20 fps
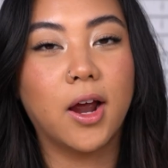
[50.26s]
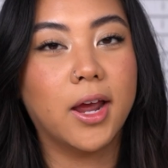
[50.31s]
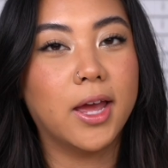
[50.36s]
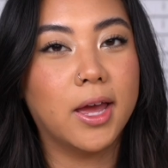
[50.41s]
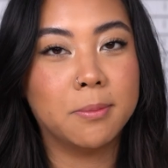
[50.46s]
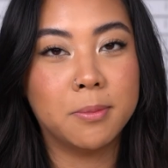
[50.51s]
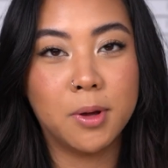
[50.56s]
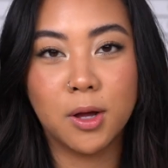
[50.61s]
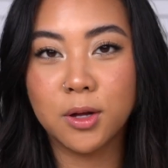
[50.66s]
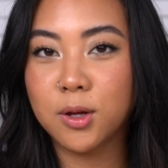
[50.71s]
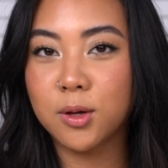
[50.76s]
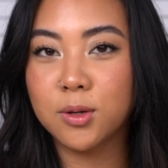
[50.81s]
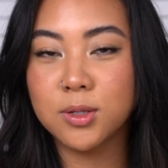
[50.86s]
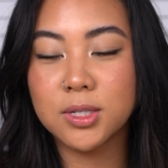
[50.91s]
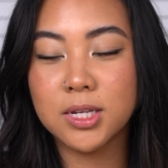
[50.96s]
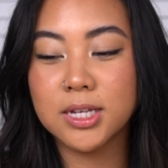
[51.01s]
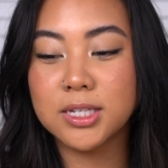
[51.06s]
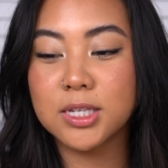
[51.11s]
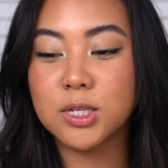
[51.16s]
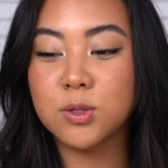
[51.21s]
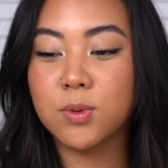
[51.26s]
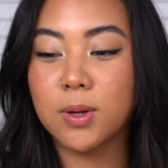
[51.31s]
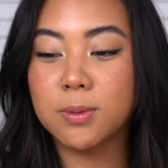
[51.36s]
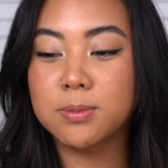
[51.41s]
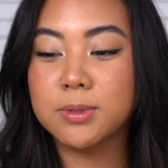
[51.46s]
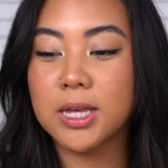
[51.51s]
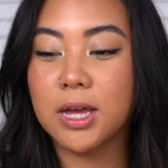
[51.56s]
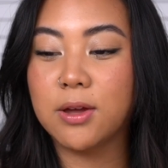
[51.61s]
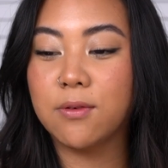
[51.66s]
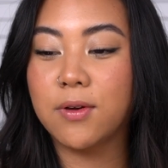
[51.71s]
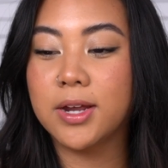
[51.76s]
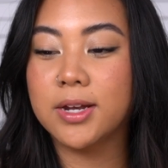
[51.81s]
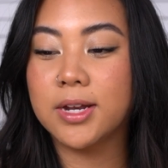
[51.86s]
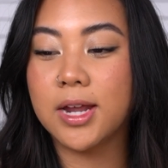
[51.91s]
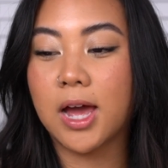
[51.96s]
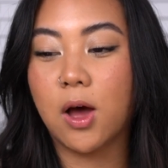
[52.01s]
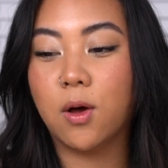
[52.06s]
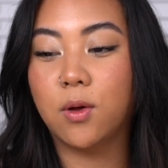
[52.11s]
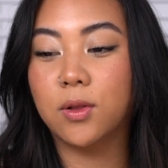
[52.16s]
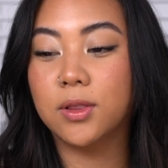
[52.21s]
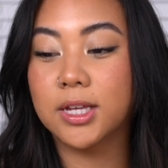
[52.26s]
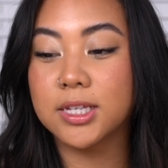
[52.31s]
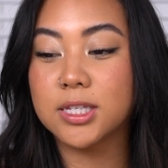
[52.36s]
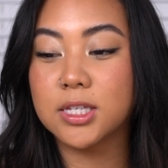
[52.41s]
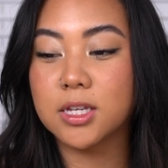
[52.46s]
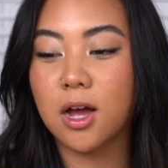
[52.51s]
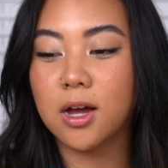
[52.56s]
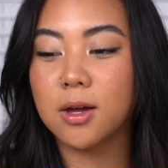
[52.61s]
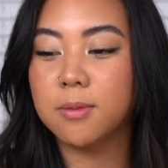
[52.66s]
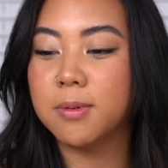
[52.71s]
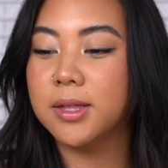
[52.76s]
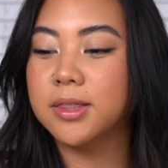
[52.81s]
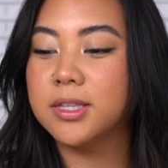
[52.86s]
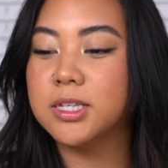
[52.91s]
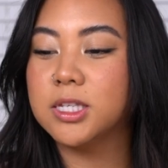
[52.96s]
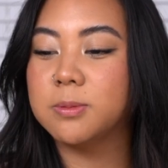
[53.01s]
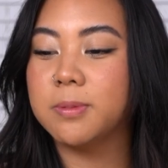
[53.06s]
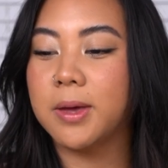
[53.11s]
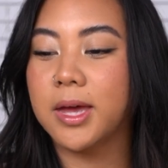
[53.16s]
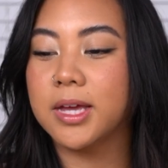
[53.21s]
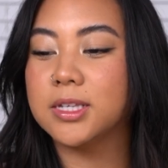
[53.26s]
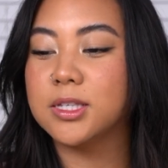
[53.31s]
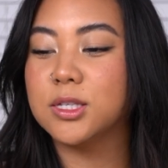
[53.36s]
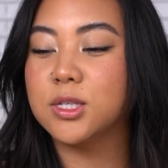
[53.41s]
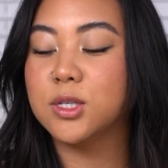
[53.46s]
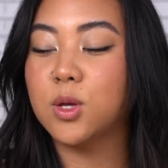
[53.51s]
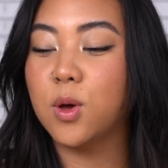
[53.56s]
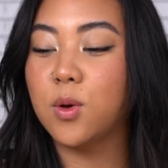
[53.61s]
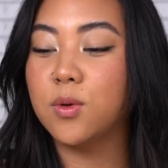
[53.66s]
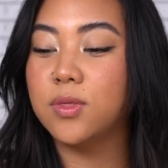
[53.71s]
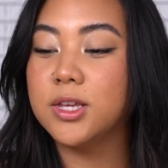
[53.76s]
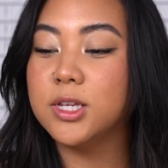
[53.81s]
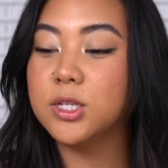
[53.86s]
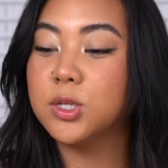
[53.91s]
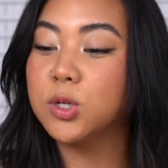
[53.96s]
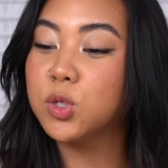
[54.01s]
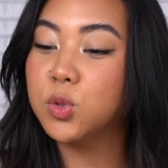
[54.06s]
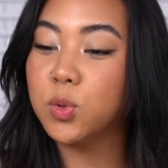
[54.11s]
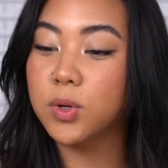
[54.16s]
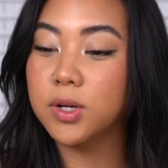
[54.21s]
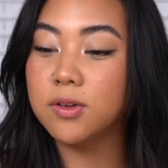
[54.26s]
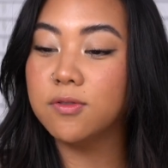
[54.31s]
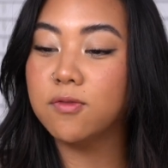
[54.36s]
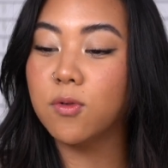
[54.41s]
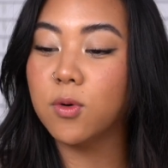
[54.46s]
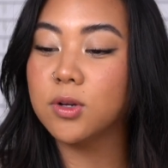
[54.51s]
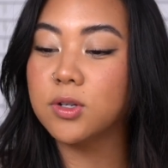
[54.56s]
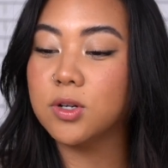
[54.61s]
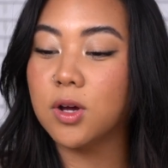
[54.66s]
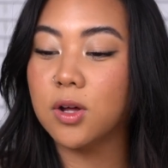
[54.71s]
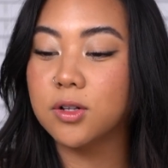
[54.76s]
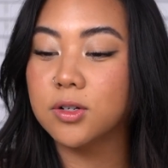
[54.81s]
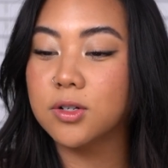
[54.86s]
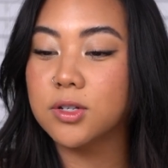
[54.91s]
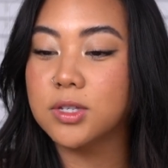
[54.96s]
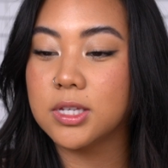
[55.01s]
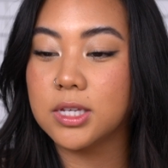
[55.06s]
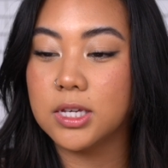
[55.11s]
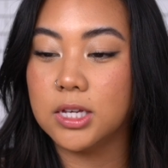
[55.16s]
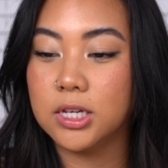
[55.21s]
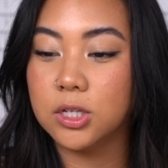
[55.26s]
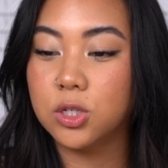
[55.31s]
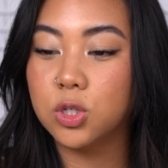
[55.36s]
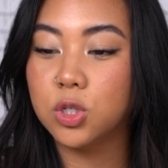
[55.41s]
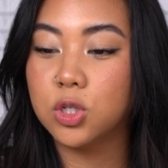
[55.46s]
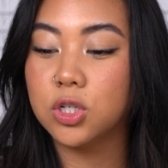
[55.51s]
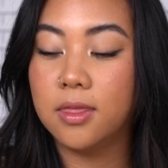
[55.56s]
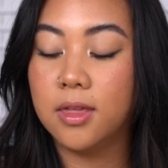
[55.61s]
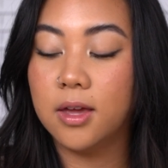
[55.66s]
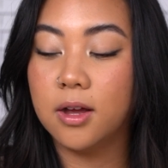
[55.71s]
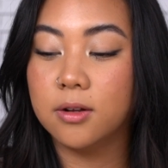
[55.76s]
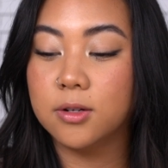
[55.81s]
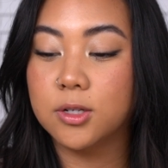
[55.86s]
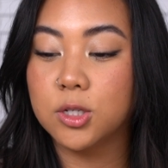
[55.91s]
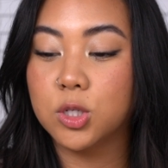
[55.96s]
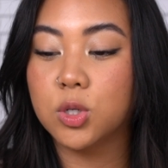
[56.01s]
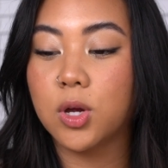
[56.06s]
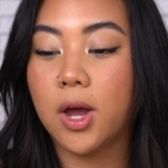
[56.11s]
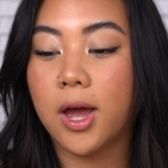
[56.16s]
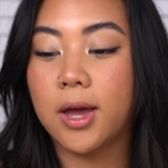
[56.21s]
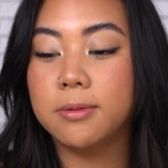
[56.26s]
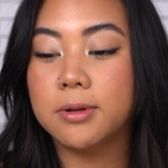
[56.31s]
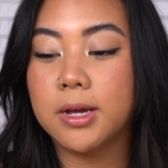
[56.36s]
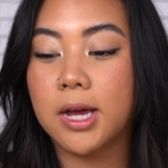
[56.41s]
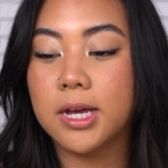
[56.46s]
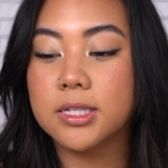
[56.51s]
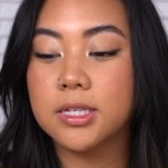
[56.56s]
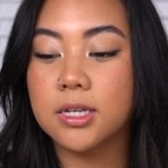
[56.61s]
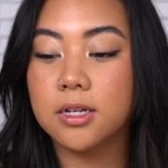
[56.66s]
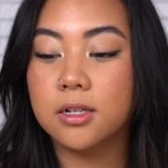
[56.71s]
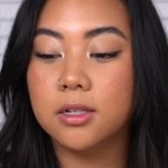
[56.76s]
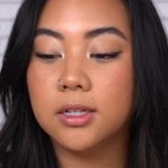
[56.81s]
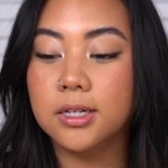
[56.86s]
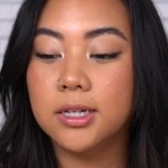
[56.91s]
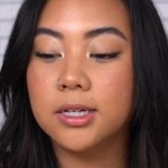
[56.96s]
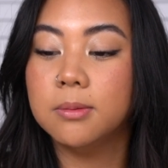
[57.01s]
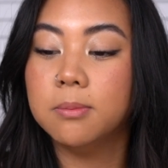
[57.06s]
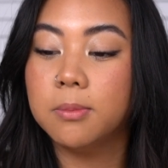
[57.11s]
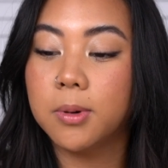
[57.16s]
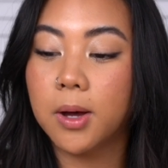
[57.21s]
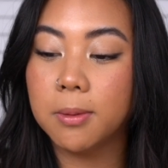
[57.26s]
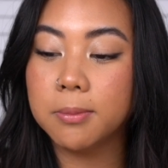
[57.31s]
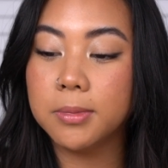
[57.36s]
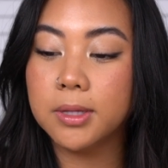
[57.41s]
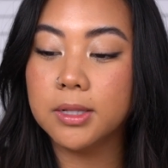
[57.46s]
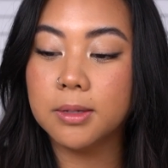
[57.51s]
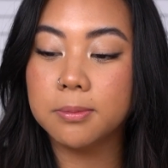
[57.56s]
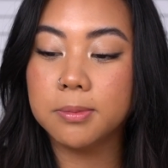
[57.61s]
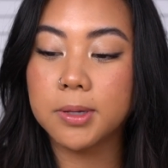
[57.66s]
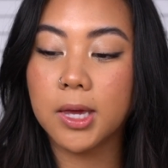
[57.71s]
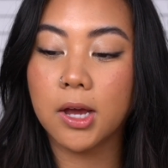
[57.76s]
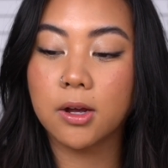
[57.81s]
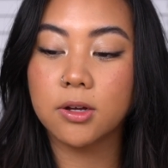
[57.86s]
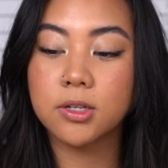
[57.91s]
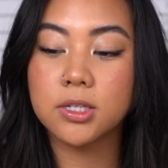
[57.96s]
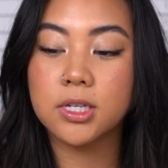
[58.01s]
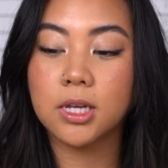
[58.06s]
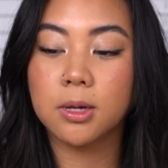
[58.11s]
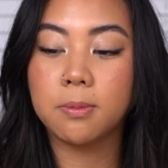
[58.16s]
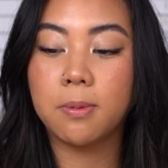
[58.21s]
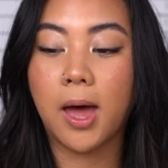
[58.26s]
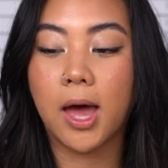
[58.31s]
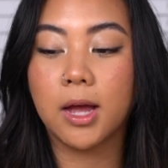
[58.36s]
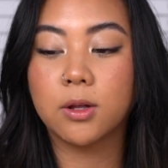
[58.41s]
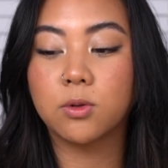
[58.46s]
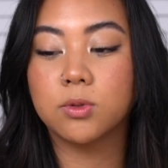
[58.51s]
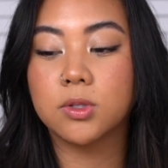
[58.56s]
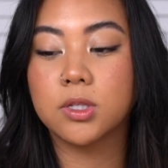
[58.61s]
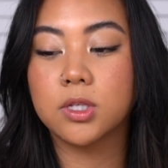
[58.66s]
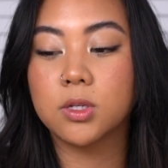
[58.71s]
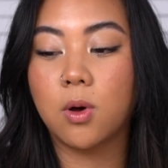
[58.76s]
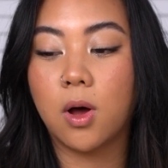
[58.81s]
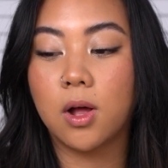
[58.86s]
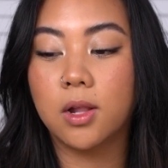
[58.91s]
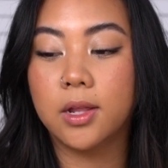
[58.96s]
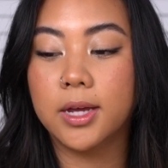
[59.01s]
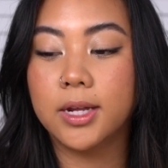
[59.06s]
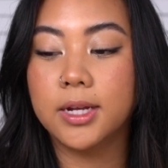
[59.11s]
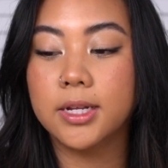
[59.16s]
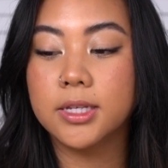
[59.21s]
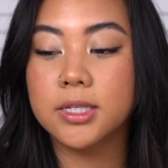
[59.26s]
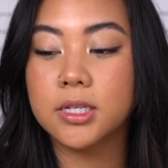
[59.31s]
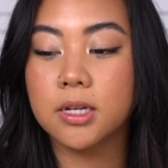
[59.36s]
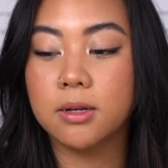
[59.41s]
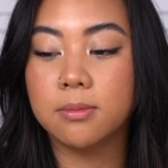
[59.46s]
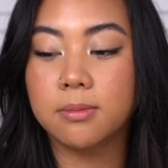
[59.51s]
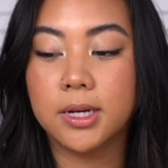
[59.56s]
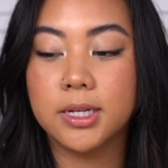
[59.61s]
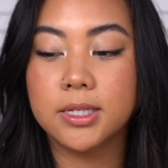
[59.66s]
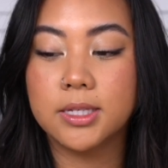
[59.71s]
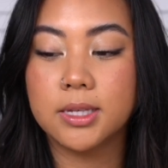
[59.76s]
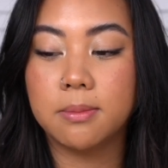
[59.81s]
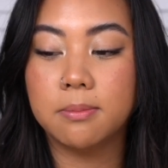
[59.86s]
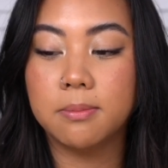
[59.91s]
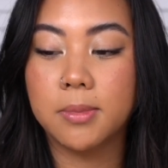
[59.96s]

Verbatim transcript: All right, I'm on Kosas's website right now. Let's talk about the specs. So these are $24 each. They're described as a clean, balmy lip care stick packed with squalane and ceramides eyes that